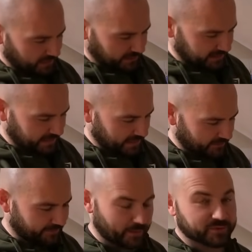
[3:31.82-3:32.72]
Ashley sell
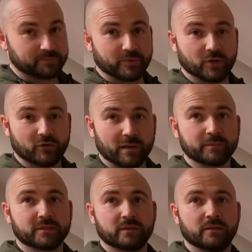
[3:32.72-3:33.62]
1,000
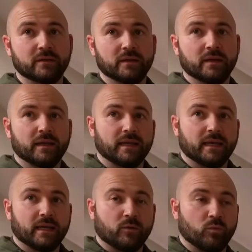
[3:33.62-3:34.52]
programs.
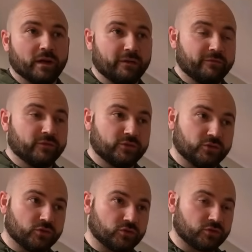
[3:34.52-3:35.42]
We've
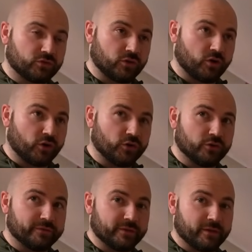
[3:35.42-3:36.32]
just gone
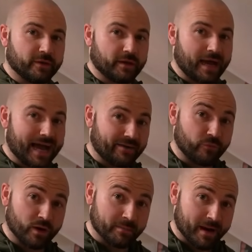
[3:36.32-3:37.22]
over the halfway